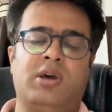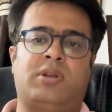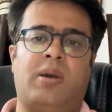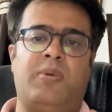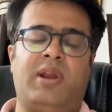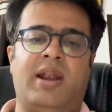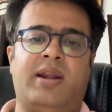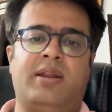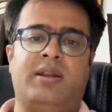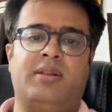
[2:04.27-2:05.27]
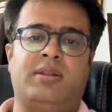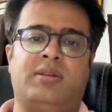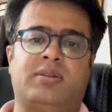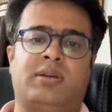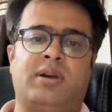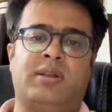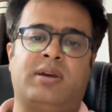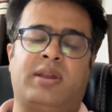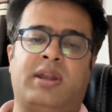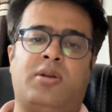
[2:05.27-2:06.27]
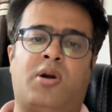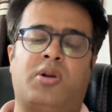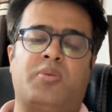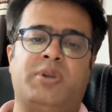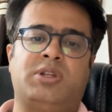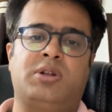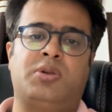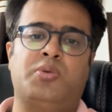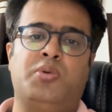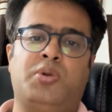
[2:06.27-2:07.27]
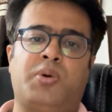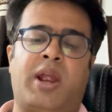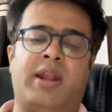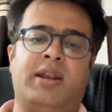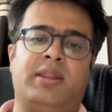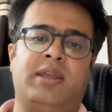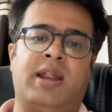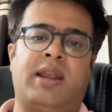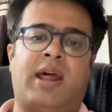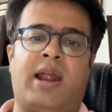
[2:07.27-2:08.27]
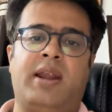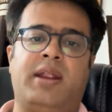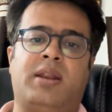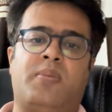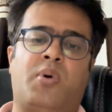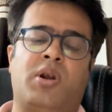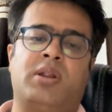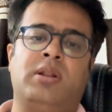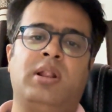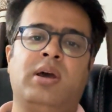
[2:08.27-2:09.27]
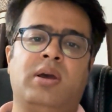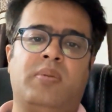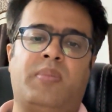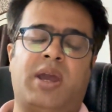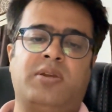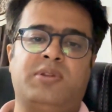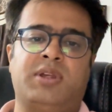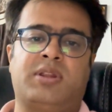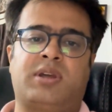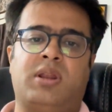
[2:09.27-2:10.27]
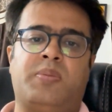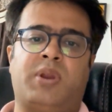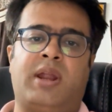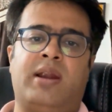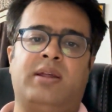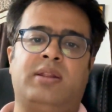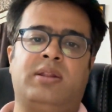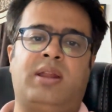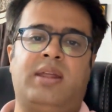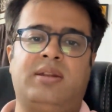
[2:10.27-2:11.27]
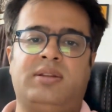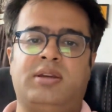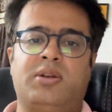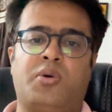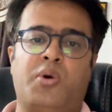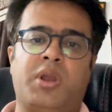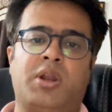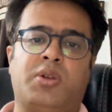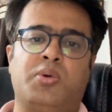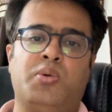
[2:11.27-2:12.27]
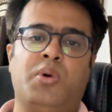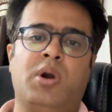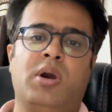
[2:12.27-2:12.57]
Tabular Editor is a great automation tool to edit the entire data model by using script rather than going to